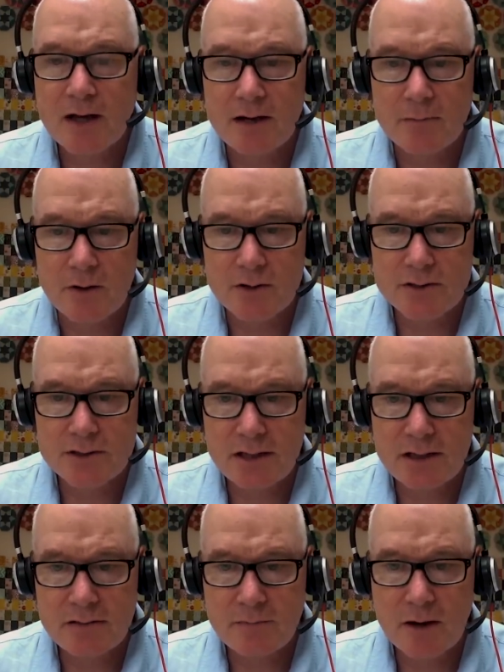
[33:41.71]
an
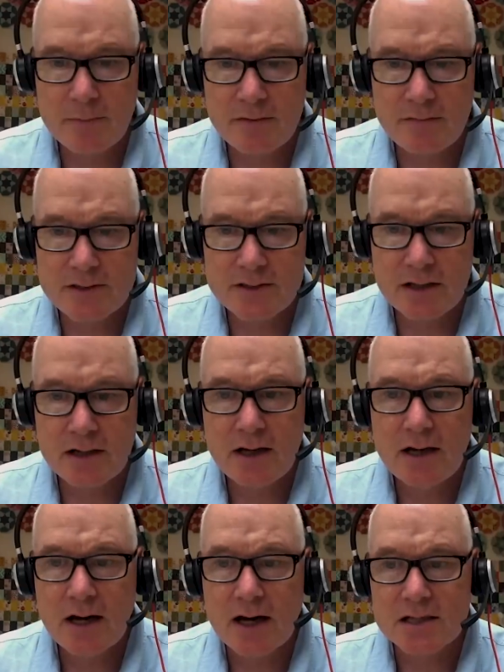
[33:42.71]
emergency department visit,
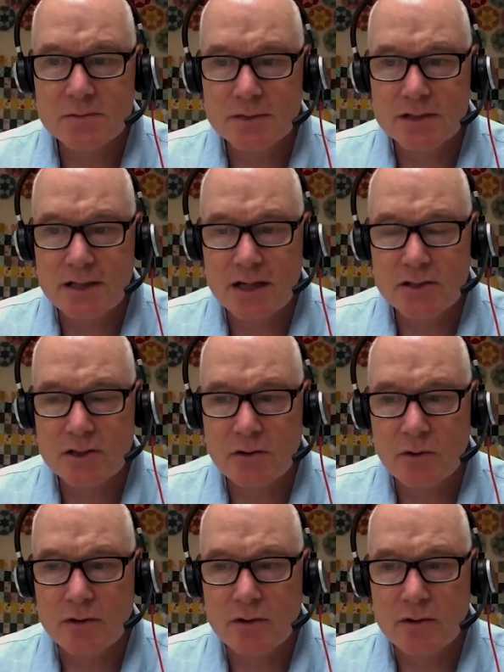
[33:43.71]
hospitalization,